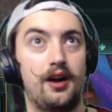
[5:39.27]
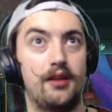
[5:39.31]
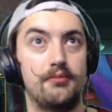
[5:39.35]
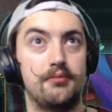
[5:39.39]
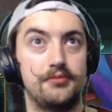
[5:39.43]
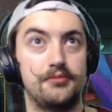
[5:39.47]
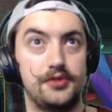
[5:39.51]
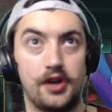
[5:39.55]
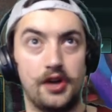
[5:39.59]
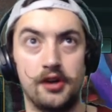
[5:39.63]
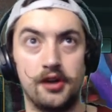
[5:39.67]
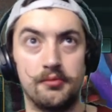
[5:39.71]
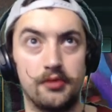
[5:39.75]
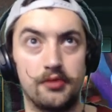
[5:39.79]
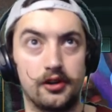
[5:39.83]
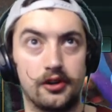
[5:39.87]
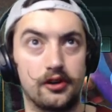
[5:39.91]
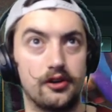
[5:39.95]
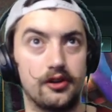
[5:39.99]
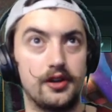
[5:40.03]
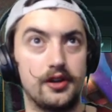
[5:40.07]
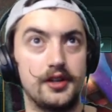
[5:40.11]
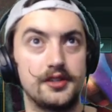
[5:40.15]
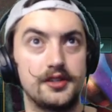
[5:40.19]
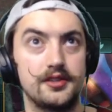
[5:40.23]

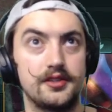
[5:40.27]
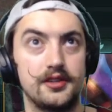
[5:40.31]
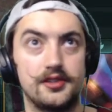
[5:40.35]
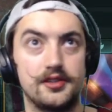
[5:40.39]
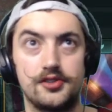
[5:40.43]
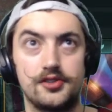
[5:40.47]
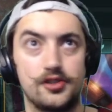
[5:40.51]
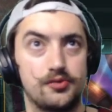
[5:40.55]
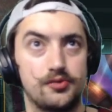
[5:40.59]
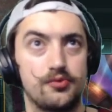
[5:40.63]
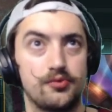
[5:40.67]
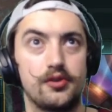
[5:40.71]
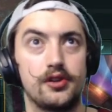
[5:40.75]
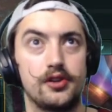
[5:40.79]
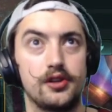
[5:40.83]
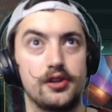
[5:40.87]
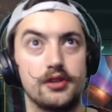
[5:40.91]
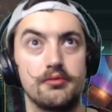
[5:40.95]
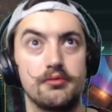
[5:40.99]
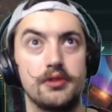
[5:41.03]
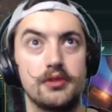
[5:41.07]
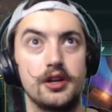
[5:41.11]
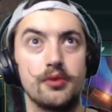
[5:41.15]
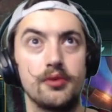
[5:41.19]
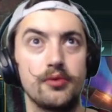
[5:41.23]
Dawnbringer is just
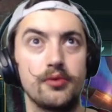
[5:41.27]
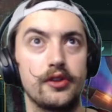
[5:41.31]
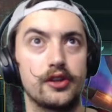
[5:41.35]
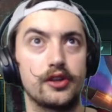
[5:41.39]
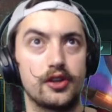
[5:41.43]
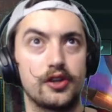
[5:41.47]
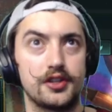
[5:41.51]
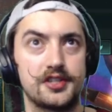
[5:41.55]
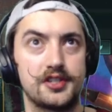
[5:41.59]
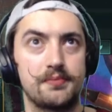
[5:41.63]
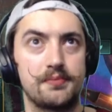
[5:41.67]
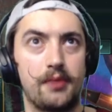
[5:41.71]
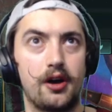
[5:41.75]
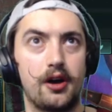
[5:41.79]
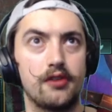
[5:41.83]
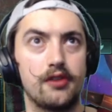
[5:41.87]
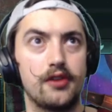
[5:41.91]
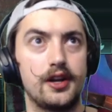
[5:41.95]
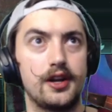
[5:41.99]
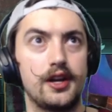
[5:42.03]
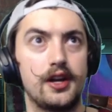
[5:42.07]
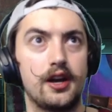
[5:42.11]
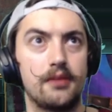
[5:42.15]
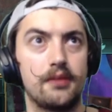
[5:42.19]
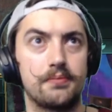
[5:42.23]
really in a really good spot
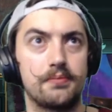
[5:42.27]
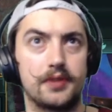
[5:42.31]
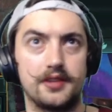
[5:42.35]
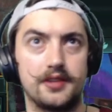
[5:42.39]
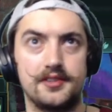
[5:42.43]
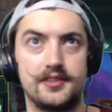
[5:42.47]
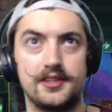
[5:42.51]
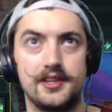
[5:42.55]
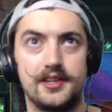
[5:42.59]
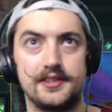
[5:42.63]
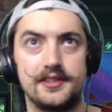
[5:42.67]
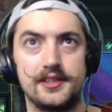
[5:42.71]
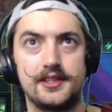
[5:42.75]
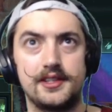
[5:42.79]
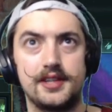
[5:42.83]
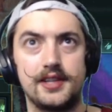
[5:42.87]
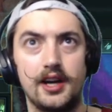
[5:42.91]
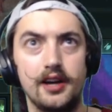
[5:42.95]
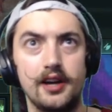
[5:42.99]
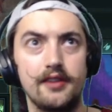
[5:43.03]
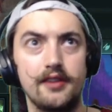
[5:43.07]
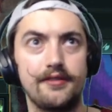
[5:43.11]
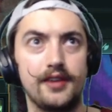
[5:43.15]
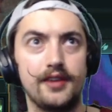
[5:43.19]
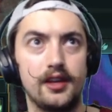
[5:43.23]
right now because it does a
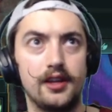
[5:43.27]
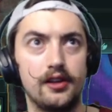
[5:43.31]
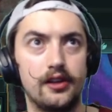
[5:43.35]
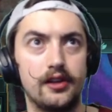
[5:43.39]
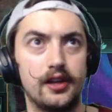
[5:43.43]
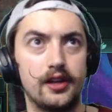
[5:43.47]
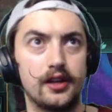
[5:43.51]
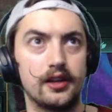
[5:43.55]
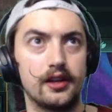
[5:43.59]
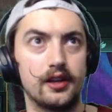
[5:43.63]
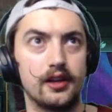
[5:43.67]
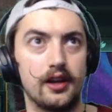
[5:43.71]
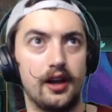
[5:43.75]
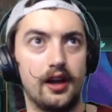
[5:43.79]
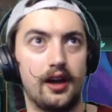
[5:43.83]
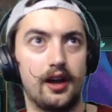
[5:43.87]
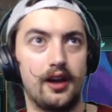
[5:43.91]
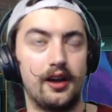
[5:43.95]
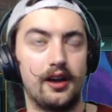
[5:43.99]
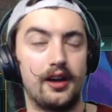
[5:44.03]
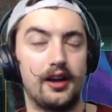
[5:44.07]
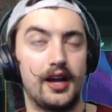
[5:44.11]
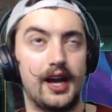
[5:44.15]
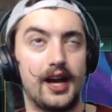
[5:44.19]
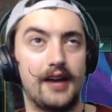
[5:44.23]
ton of healing.
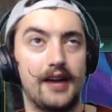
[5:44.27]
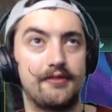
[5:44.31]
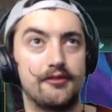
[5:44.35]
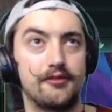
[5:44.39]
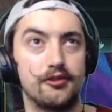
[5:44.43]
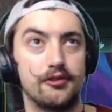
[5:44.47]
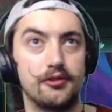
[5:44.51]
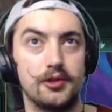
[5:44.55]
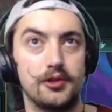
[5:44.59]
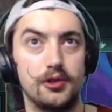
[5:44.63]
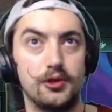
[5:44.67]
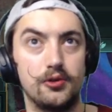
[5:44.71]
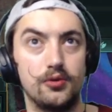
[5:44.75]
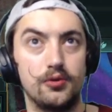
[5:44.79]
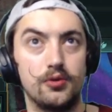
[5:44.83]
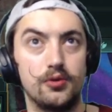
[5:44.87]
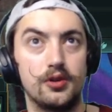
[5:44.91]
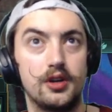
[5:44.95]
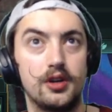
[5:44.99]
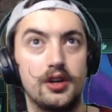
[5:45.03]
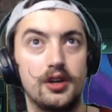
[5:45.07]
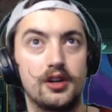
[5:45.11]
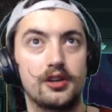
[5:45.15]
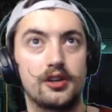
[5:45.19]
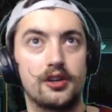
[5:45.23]
After you
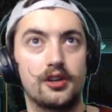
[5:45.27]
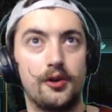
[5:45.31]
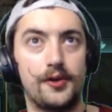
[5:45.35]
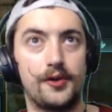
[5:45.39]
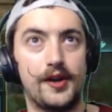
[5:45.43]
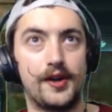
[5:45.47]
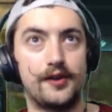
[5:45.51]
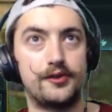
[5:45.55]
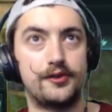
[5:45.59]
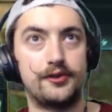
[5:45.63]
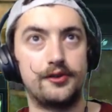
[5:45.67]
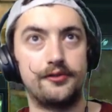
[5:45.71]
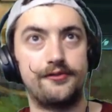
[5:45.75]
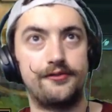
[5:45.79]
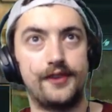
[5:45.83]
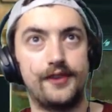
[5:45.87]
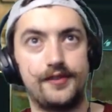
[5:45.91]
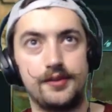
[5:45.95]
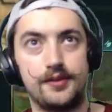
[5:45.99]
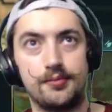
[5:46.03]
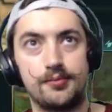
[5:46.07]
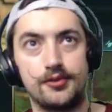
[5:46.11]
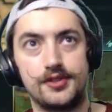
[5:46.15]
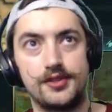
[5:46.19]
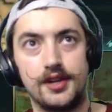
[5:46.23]
go down to
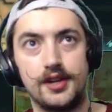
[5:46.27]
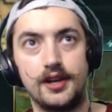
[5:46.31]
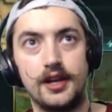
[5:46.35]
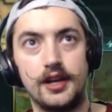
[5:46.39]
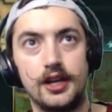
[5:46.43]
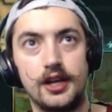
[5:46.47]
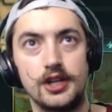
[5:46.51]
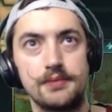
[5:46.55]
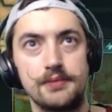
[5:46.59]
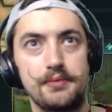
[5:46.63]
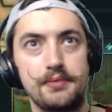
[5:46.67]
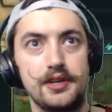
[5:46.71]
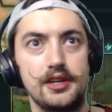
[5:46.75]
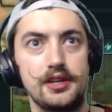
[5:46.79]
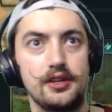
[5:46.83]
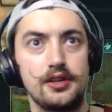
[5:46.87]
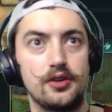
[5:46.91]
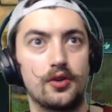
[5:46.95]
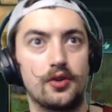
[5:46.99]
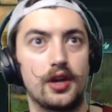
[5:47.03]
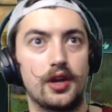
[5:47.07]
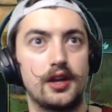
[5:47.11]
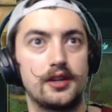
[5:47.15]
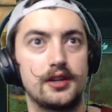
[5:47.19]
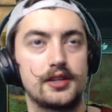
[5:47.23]
50% HP,
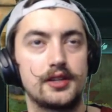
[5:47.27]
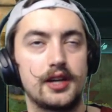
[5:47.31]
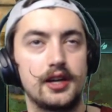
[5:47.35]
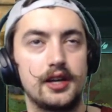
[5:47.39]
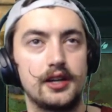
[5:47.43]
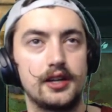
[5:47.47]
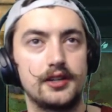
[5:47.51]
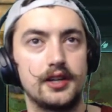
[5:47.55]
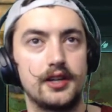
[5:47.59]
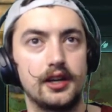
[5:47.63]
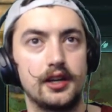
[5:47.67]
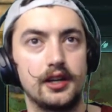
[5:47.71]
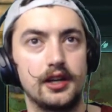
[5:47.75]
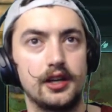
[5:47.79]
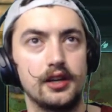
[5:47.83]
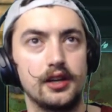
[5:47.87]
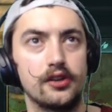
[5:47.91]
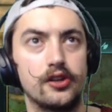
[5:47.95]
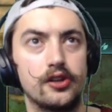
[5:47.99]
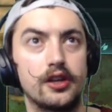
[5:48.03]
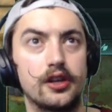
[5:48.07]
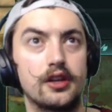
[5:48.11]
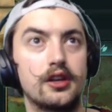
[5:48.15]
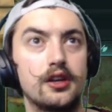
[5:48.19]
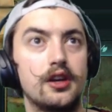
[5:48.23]
you get a ton of healing.